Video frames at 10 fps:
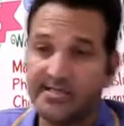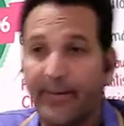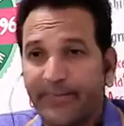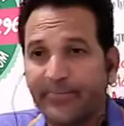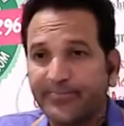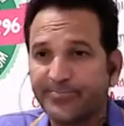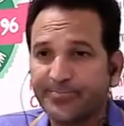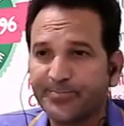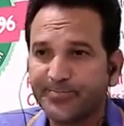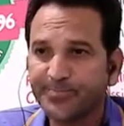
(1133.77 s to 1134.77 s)

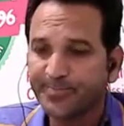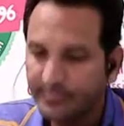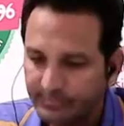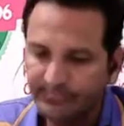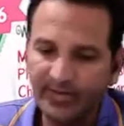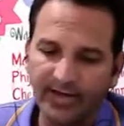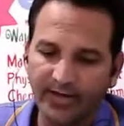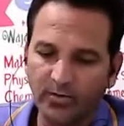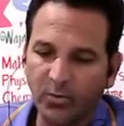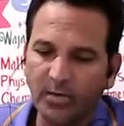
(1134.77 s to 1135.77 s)
Yeah.
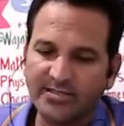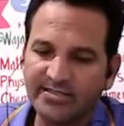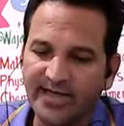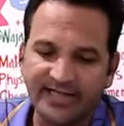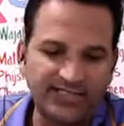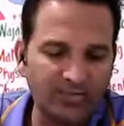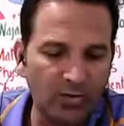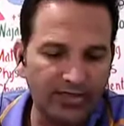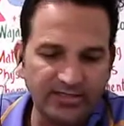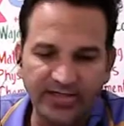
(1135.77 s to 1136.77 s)
What's next?
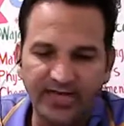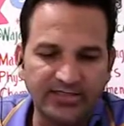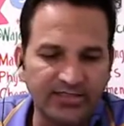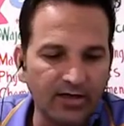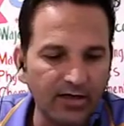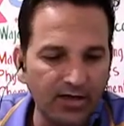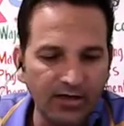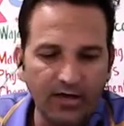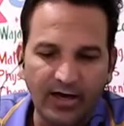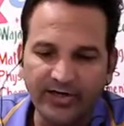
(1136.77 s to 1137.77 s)
What is next?
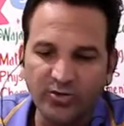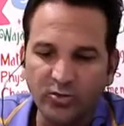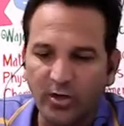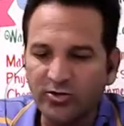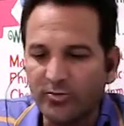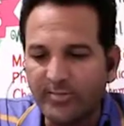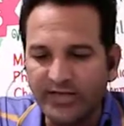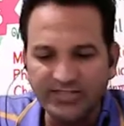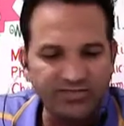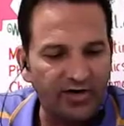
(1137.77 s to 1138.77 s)
I don't want to
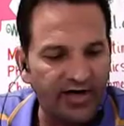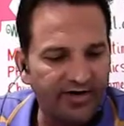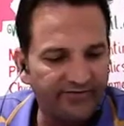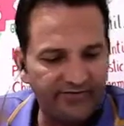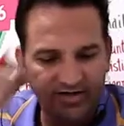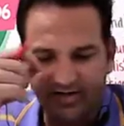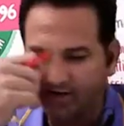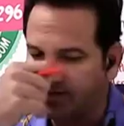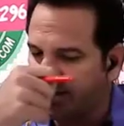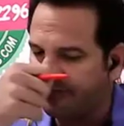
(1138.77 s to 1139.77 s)
miss, so I have
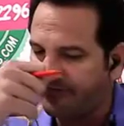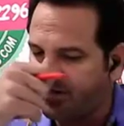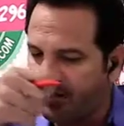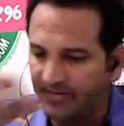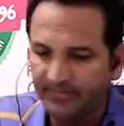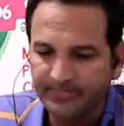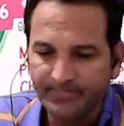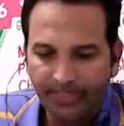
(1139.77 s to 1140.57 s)
written everything.